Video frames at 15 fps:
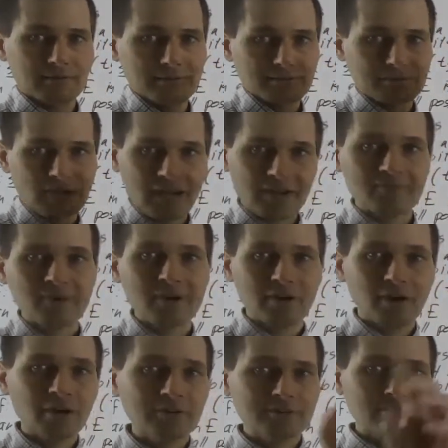Java
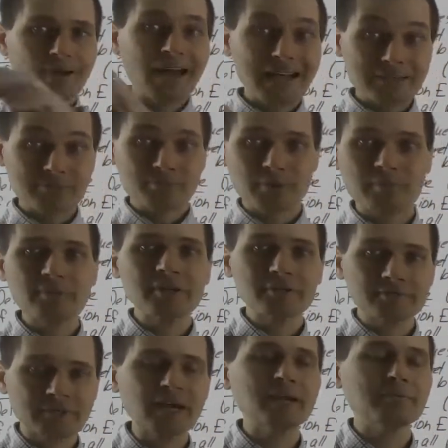also has
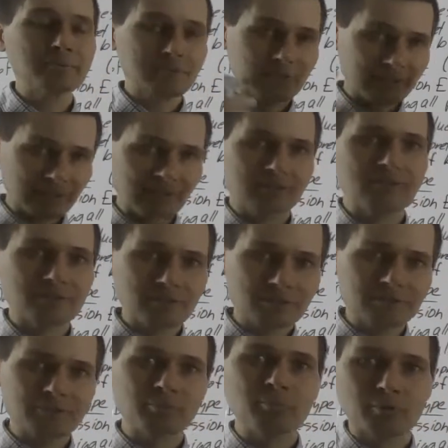primitive types like
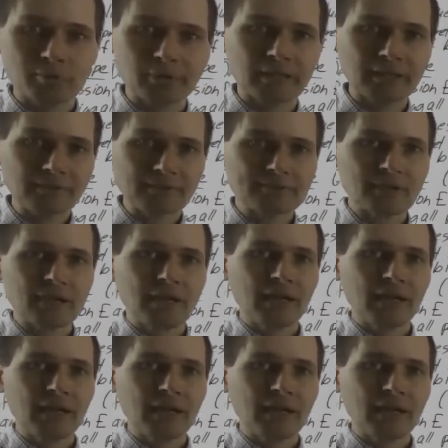integers and booleans,